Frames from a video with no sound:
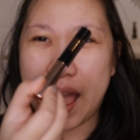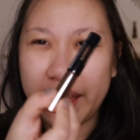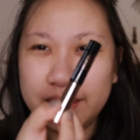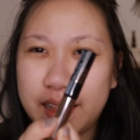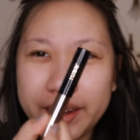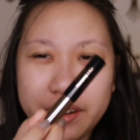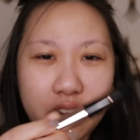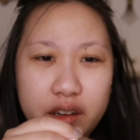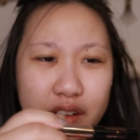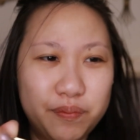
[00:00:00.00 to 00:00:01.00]

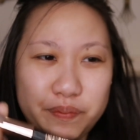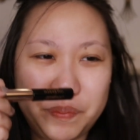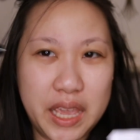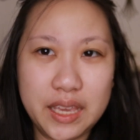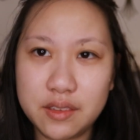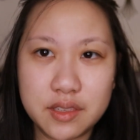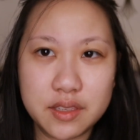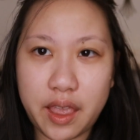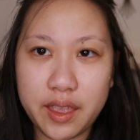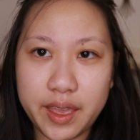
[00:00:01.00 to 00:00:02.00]
eyeliner
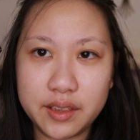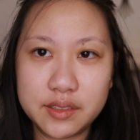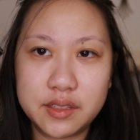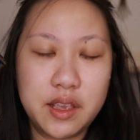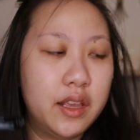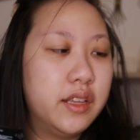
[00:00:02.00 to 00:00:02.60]
base, I guess.